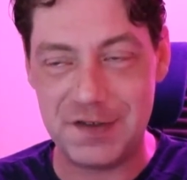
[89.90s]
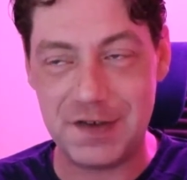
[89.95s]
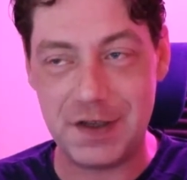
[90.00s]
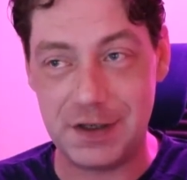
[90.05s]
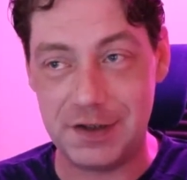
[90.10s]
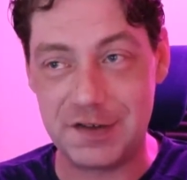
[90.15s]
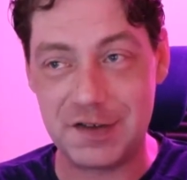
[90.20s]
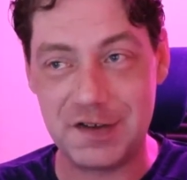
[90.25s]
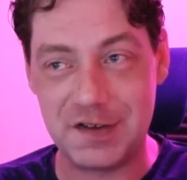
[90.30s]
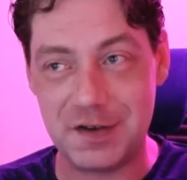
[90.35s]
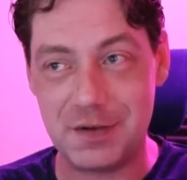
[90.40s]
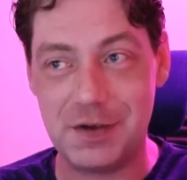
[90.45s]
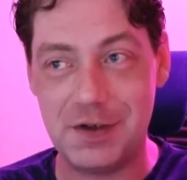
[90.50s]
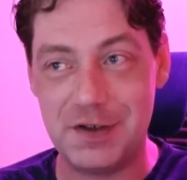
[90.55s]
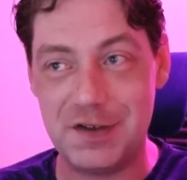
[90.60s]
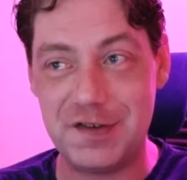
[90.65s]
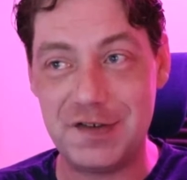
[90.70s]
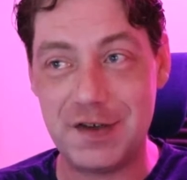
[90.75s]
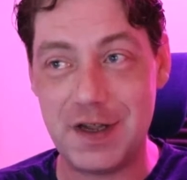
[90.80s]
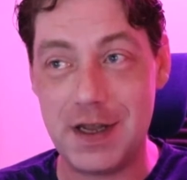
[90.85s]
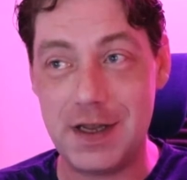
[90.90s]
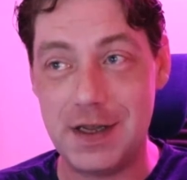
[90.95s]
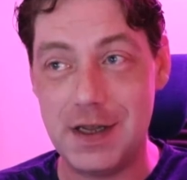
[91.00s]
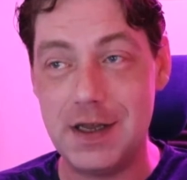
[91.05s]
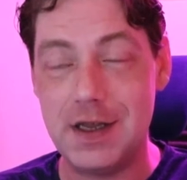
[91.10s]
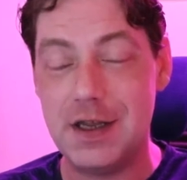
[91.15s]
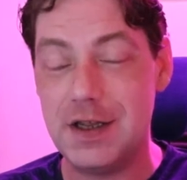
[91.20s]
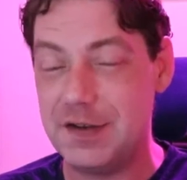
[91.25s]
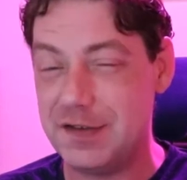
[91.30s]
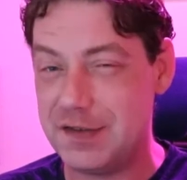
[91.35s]
things because I wanted to say
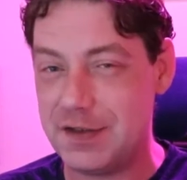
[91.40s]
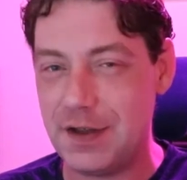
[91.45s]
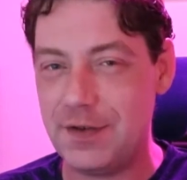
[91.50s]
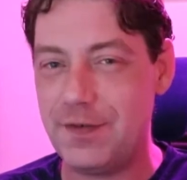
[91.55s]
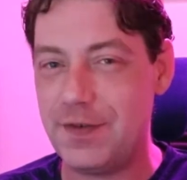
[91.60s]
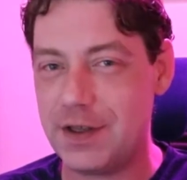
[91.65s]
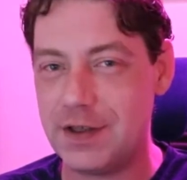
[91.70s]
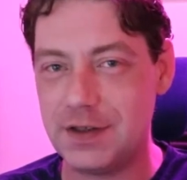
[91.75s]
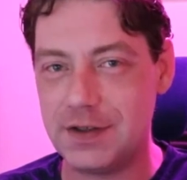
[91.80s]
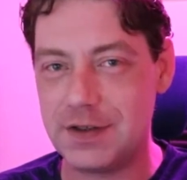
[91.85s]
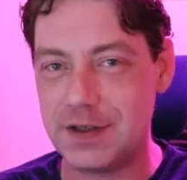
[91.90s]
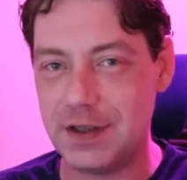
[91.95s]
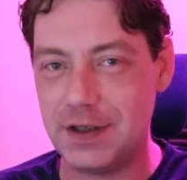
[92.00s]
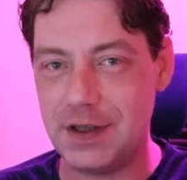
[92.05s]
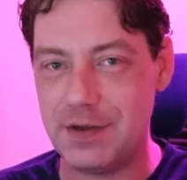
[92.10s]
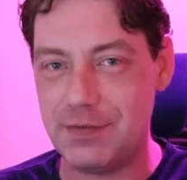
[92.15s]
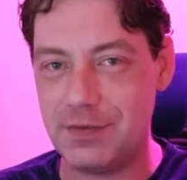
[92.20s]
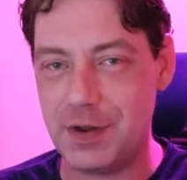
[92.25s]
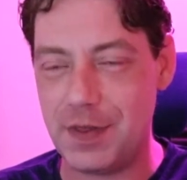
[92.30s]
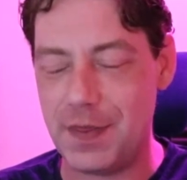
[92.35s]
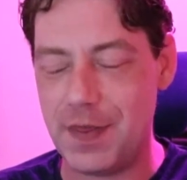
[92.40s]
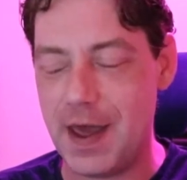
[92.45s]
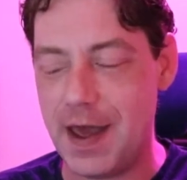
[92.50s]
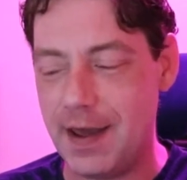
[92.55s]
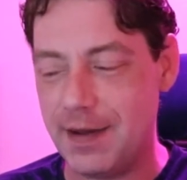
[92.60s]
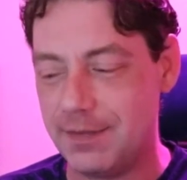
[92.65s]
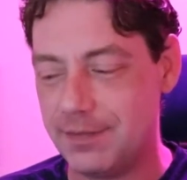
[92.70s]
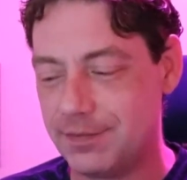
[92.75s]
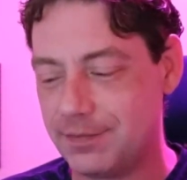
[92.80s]
it's difficult to live with that.